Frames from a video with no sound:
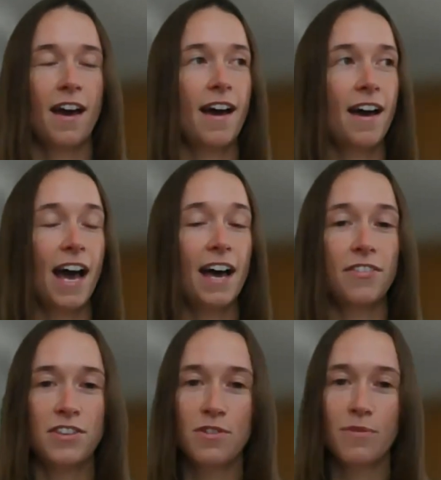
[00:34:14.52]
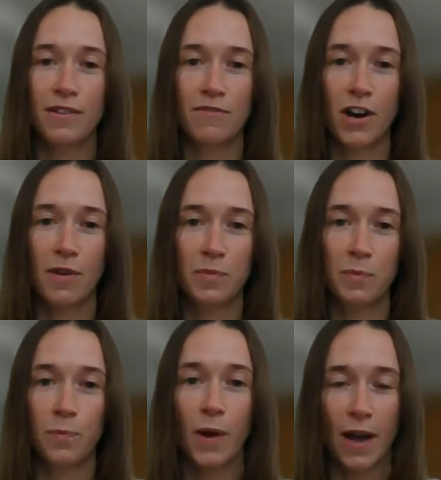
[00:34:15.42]
at the UN
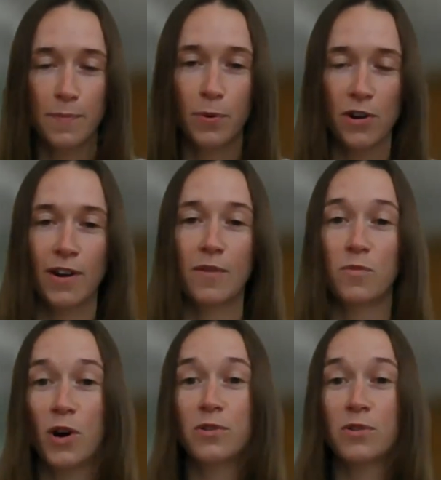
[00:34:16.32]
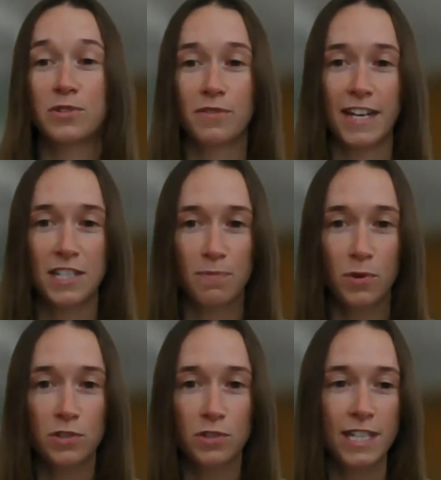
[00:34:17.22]
Environment Programme World Conservation
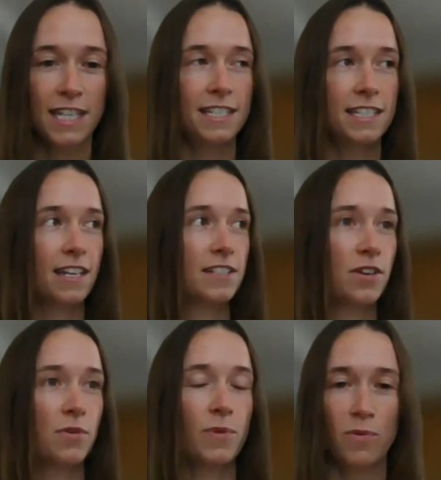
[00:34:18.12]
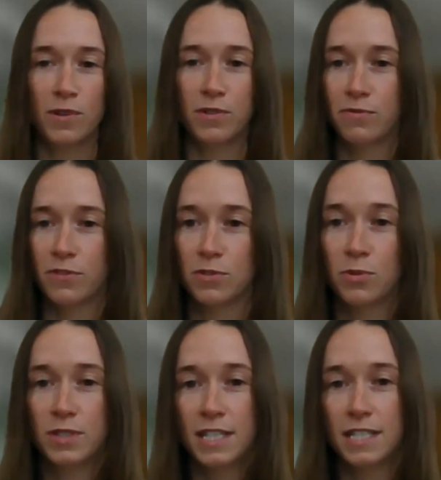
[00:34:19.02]
Monitoring Centre. So we're one of the
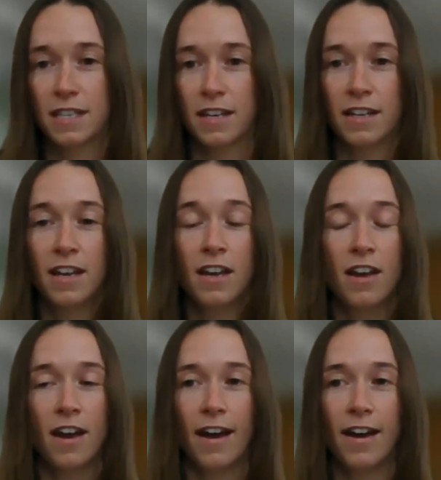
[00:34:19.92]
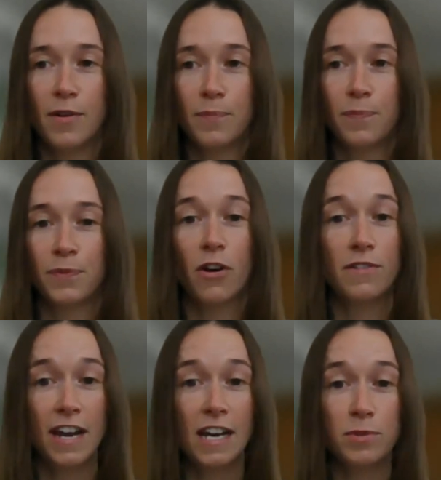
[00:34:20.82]
sources that
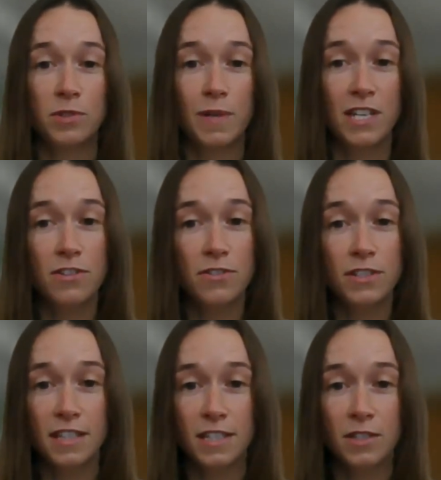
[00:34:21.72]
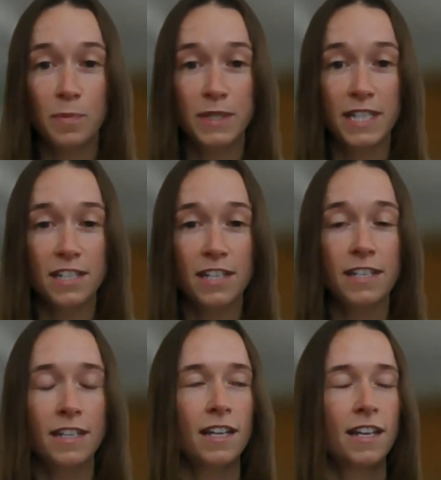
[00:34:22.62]
are available to be used in this competition.